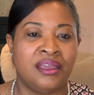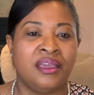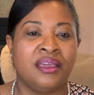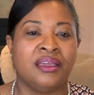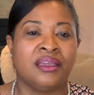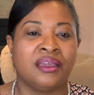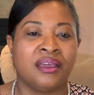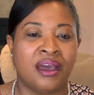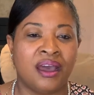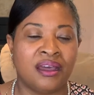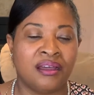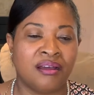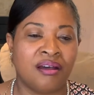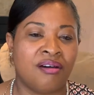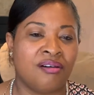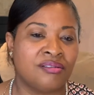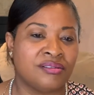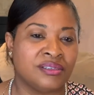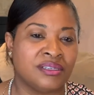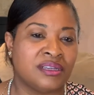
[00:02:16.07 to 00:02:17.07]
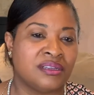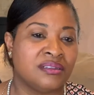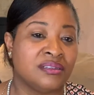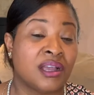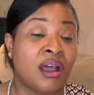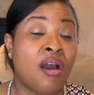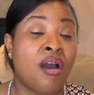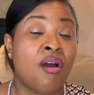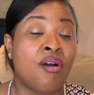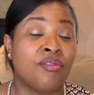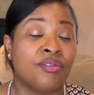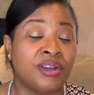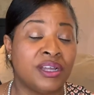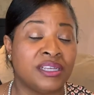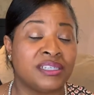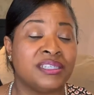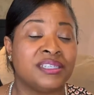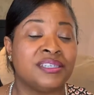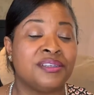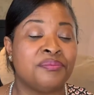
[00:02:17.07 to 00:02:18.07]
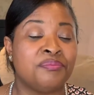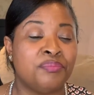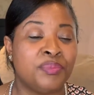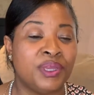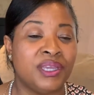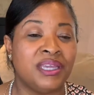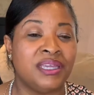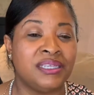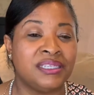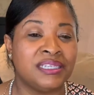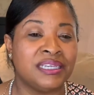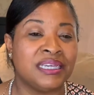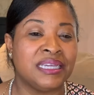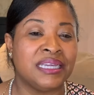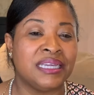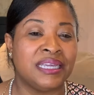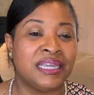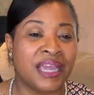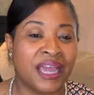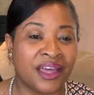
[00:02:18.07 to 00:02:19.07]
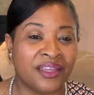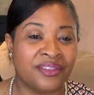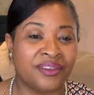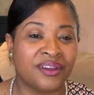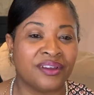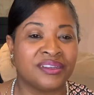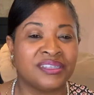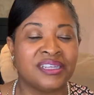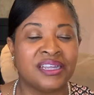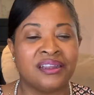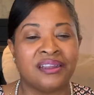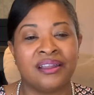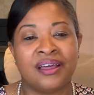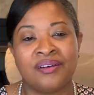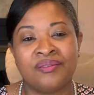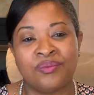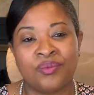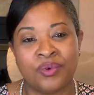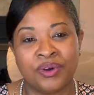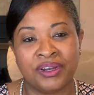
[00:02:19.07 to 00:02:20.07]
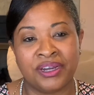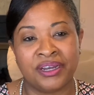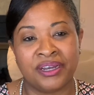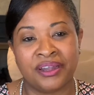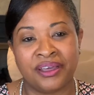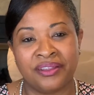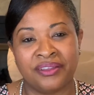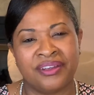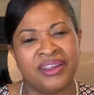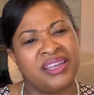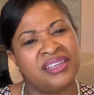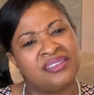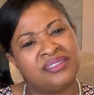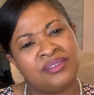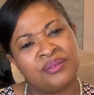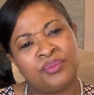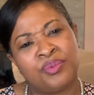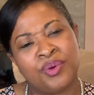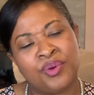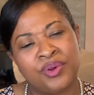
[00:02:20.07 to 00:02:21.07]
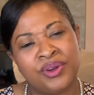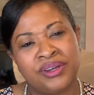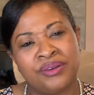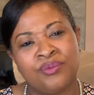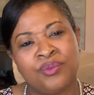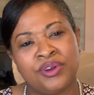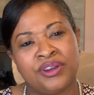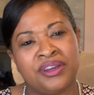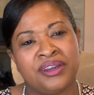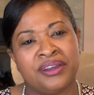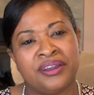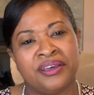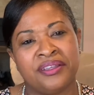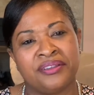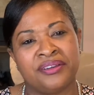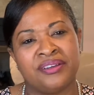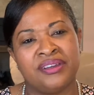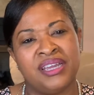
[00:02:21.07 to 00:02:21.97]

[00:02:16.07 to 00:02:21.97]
God called us to be together, to love one another and support one another.